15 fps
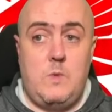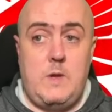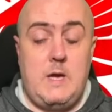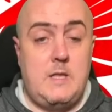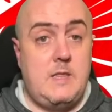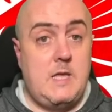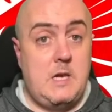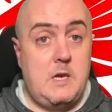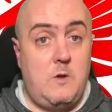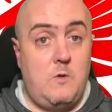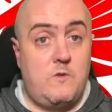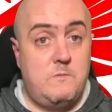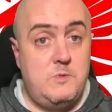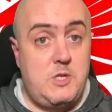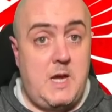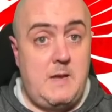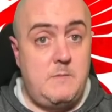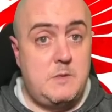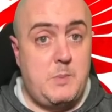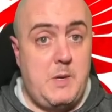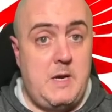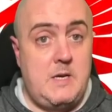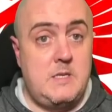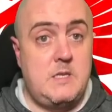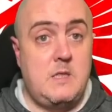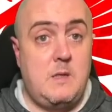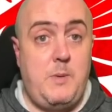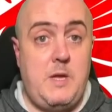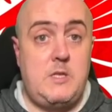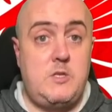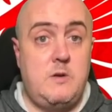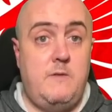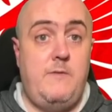we got that news from James Pearce and the picture